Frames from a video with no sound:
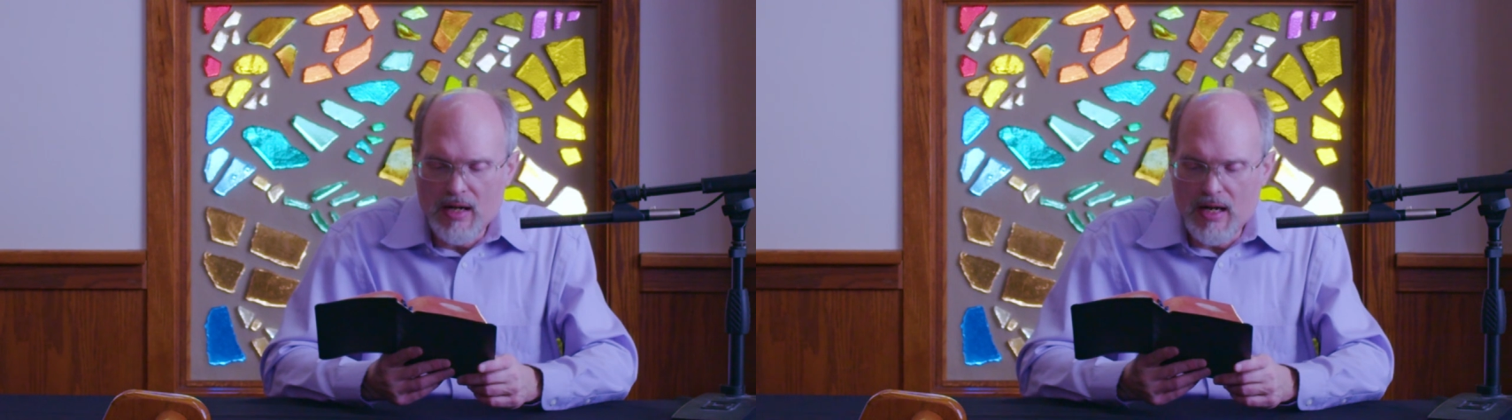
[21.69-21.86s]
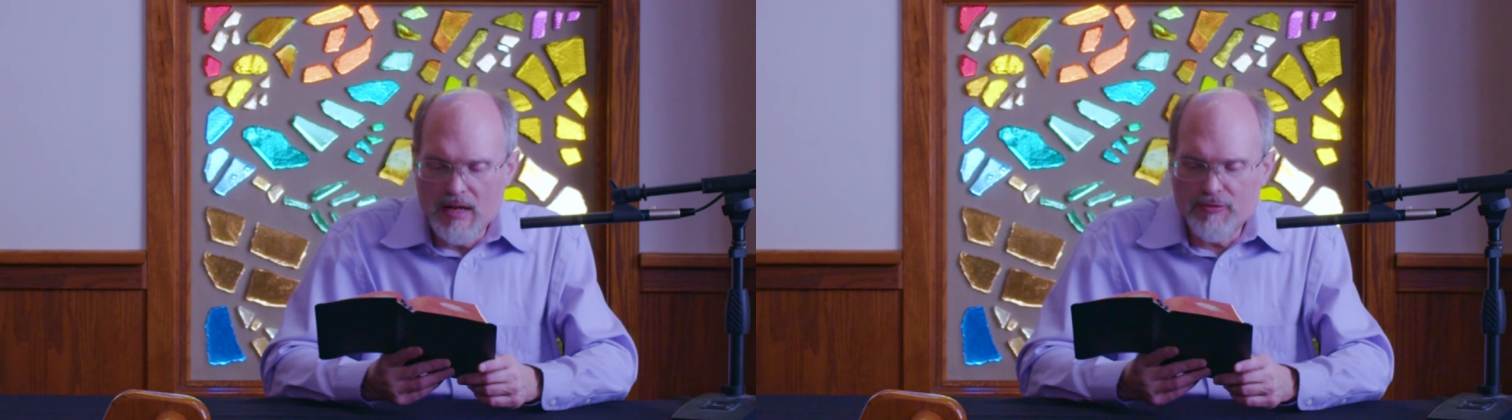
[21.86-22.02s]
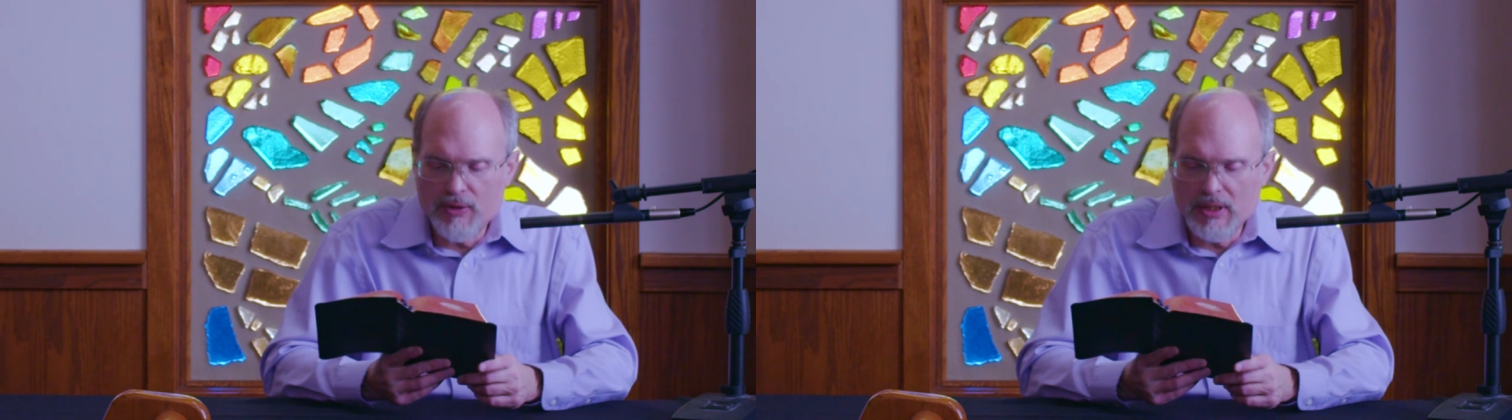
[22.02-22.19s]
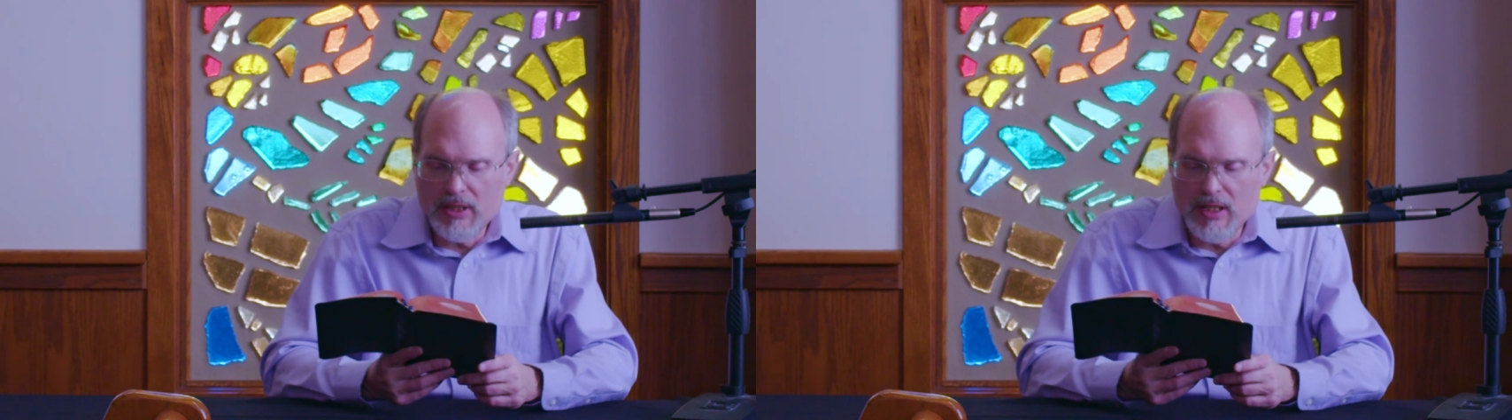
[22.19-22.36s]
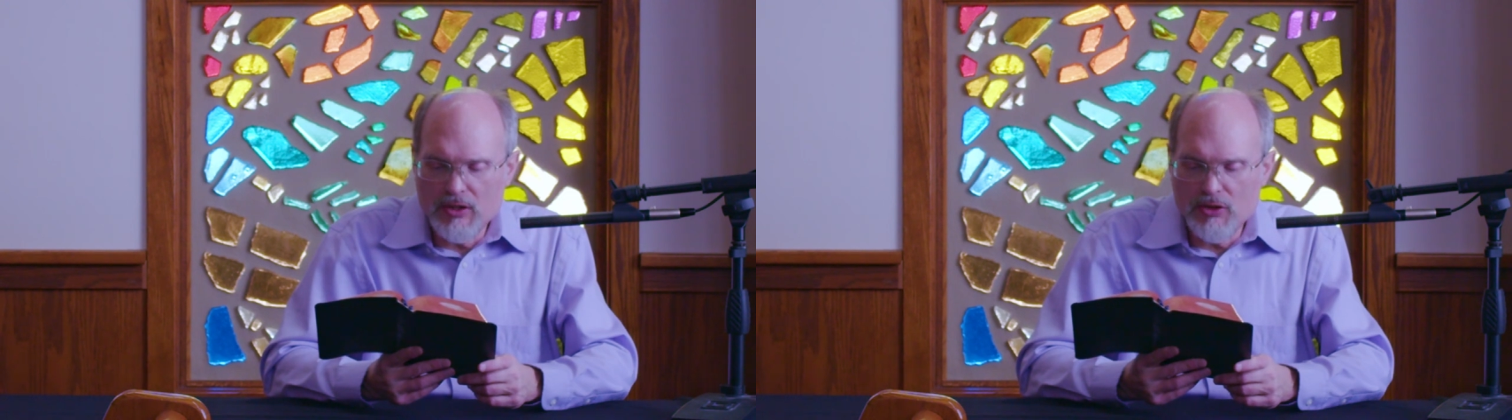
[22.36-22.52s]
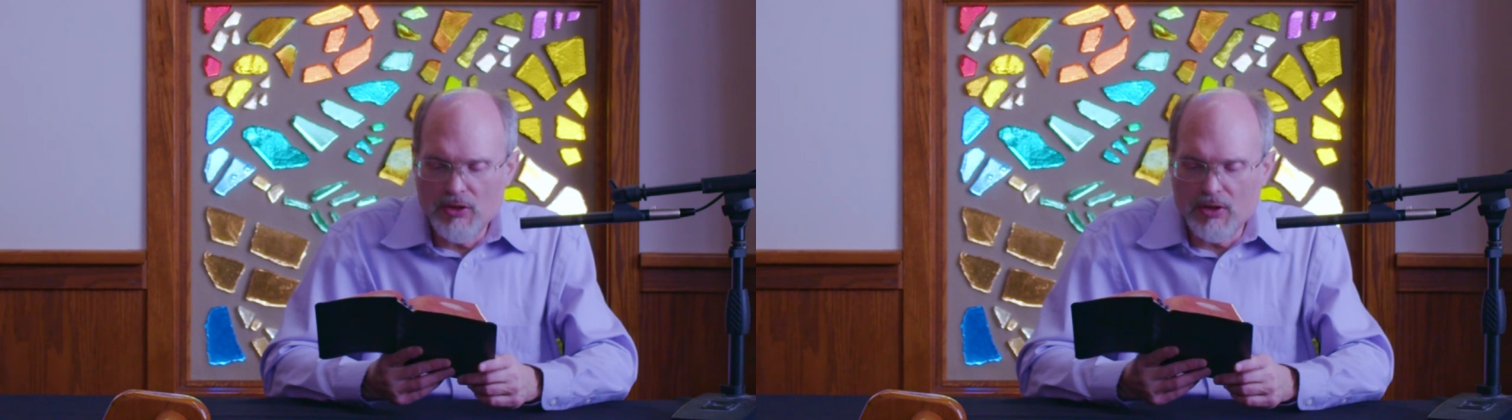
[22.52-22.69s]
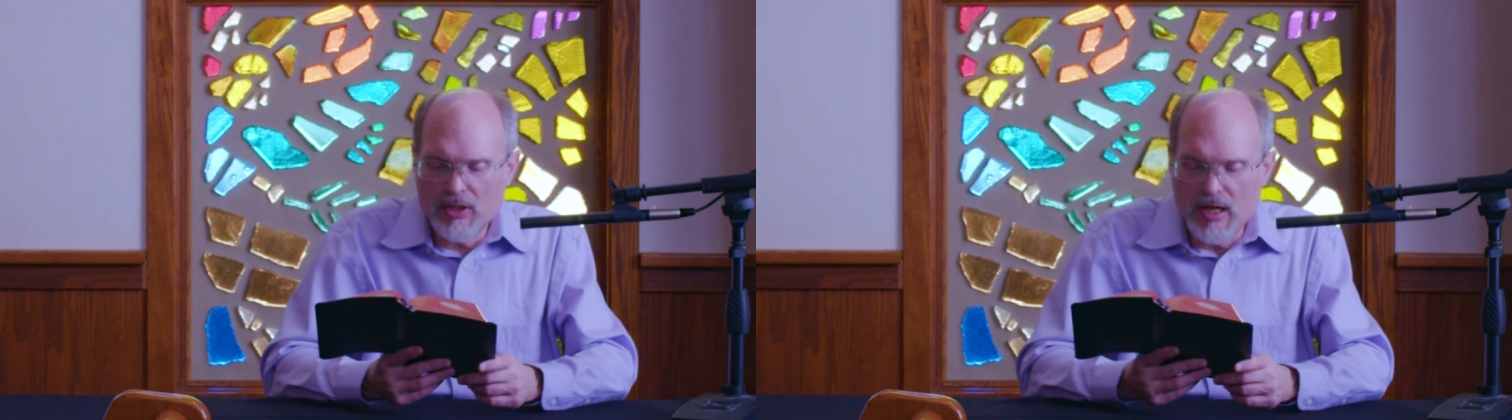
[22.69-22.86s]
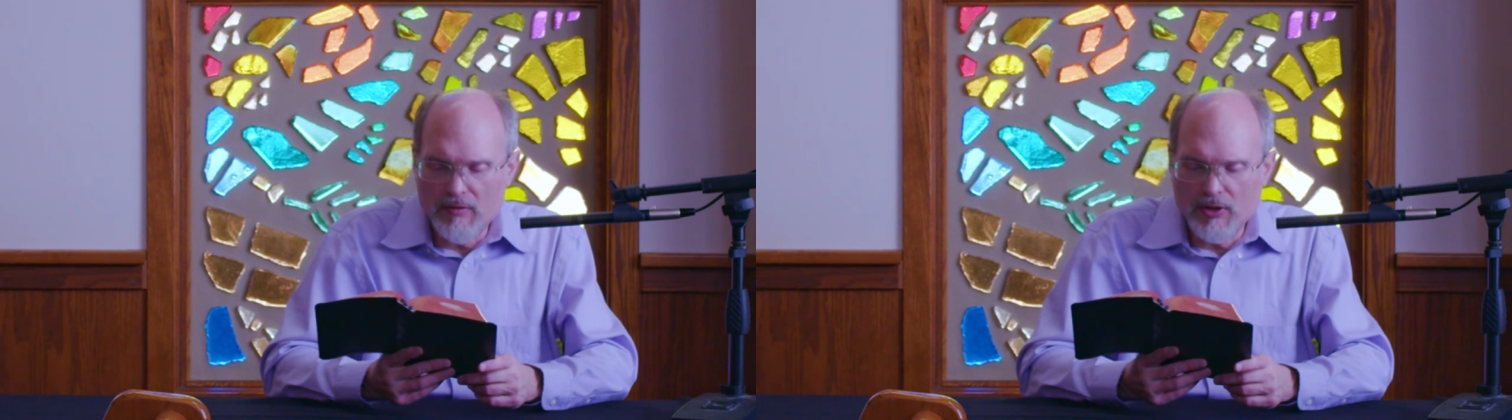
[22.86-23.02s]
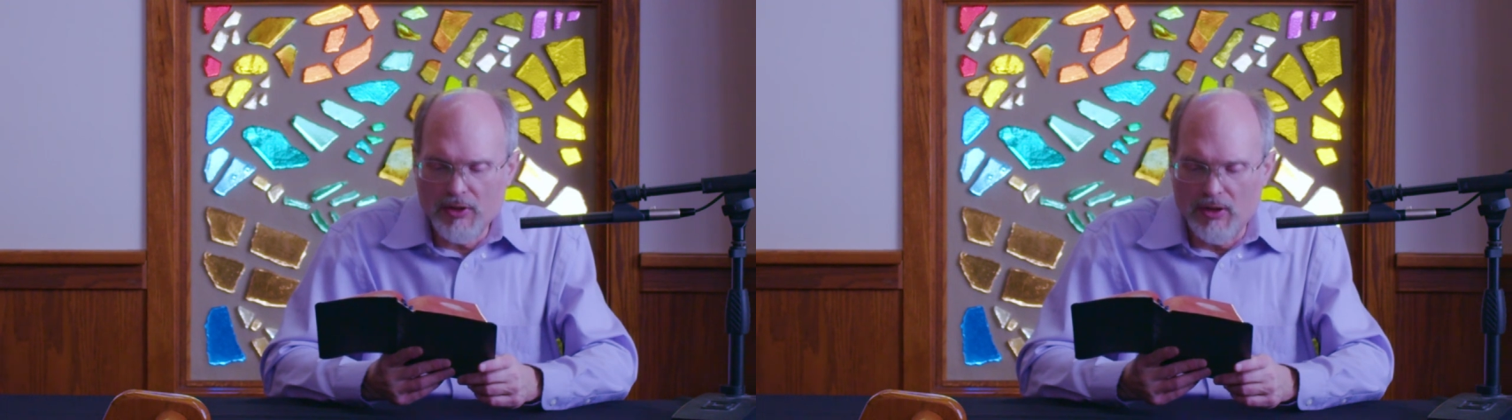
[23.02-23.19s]
Offer it then to your
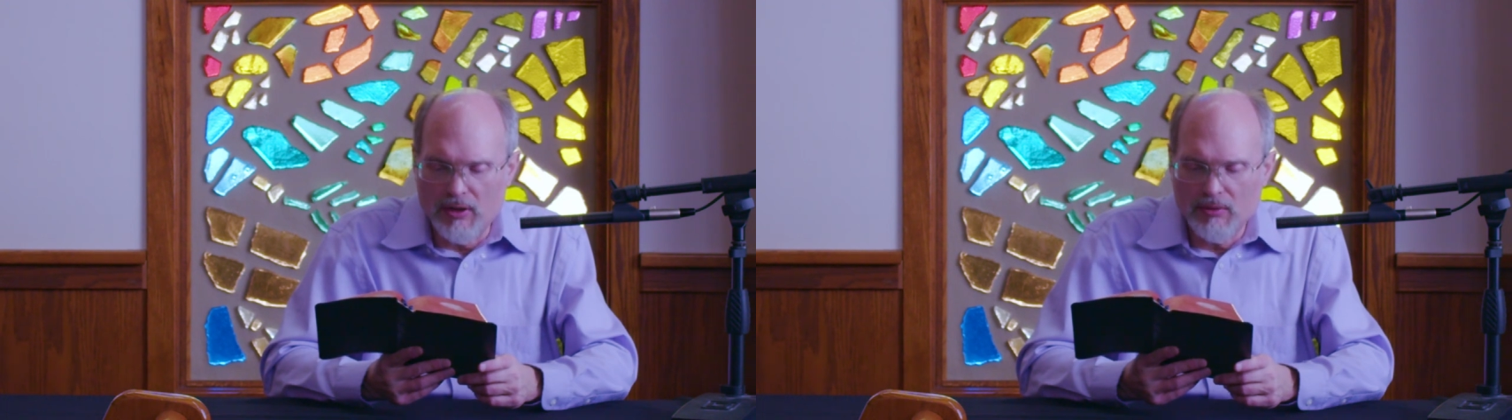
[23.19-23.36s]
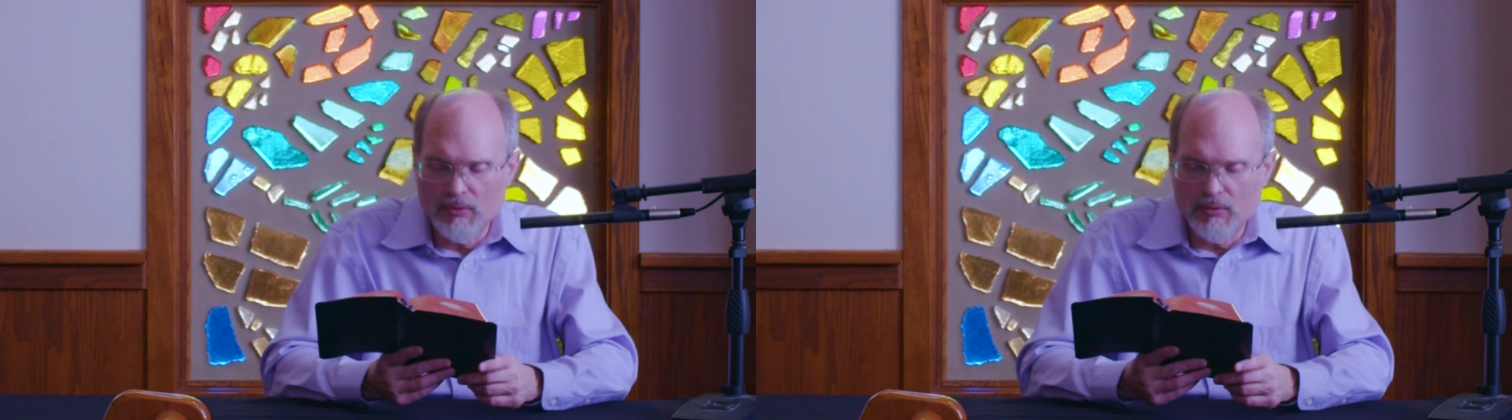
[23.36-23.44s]
governor.